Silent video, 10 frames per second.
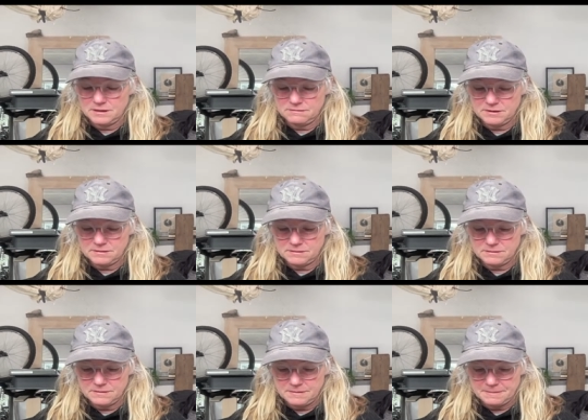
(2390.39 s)
Then we
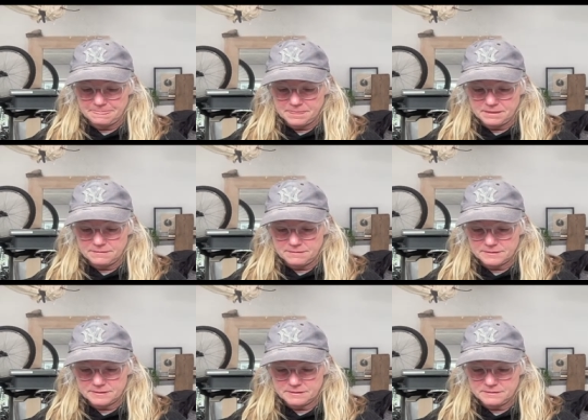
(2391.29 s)
go the
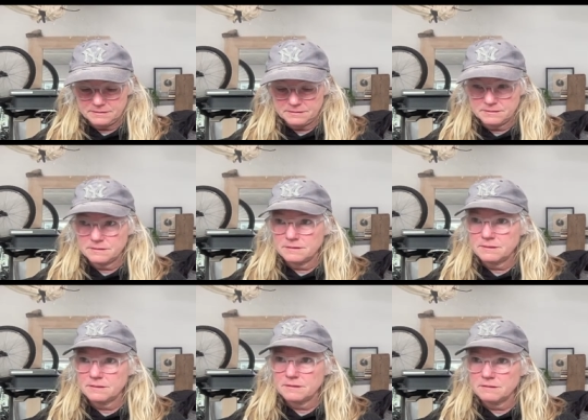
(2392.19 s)
rescue,
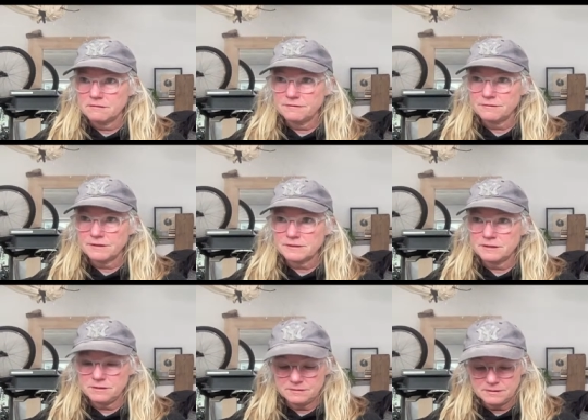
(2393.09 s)
river
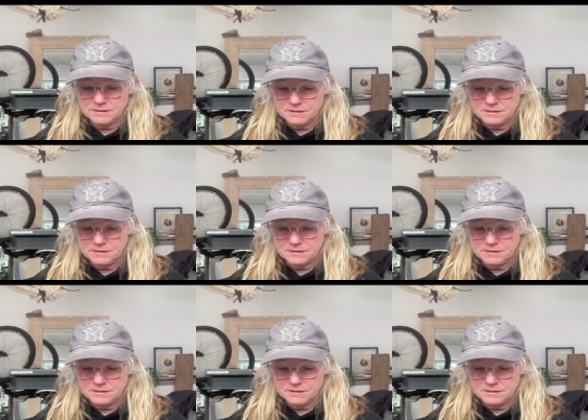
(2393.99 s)
rescue,